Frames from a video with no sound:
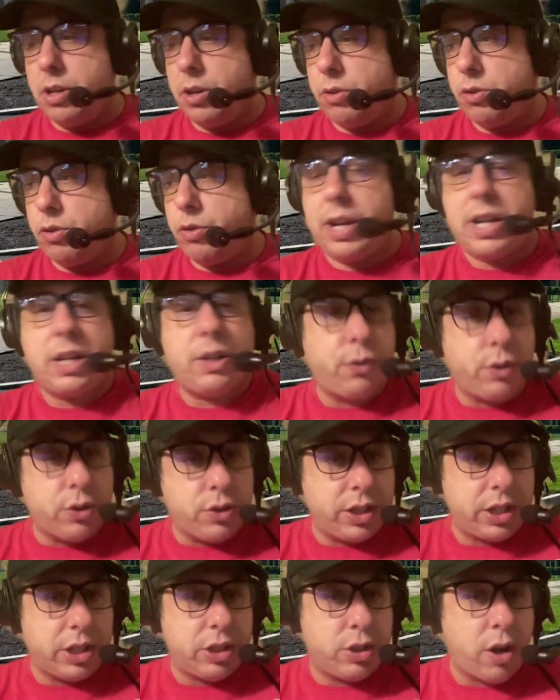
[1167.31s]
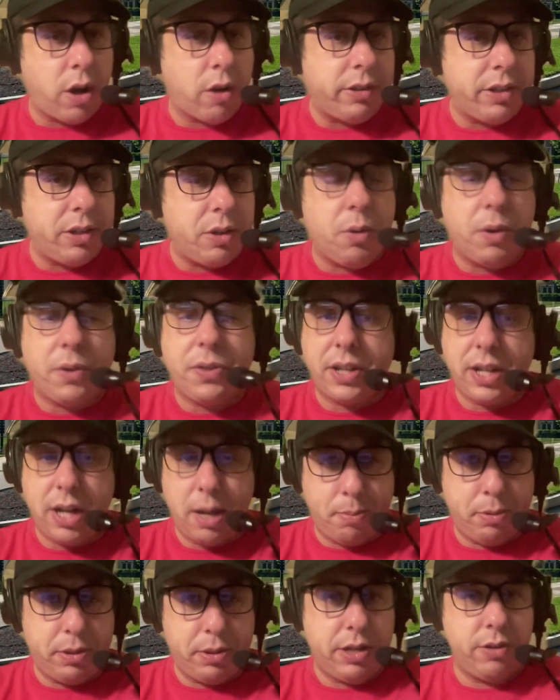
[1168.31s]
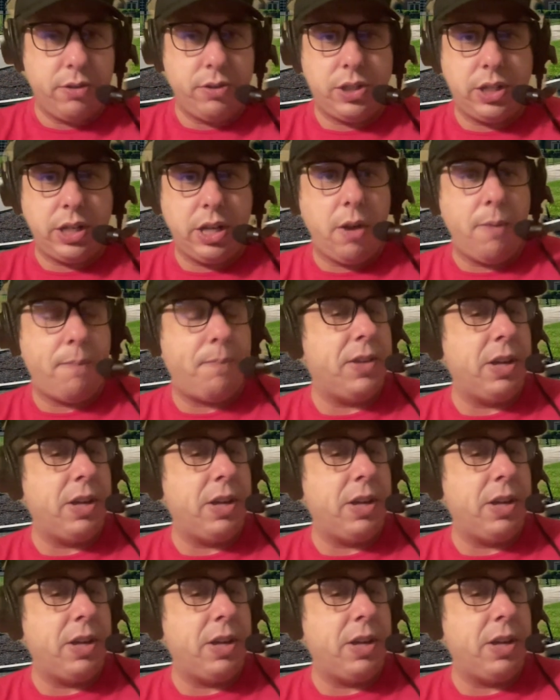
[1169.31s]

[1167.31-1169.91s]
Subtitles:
transfers like Charlotte North a couple years ago,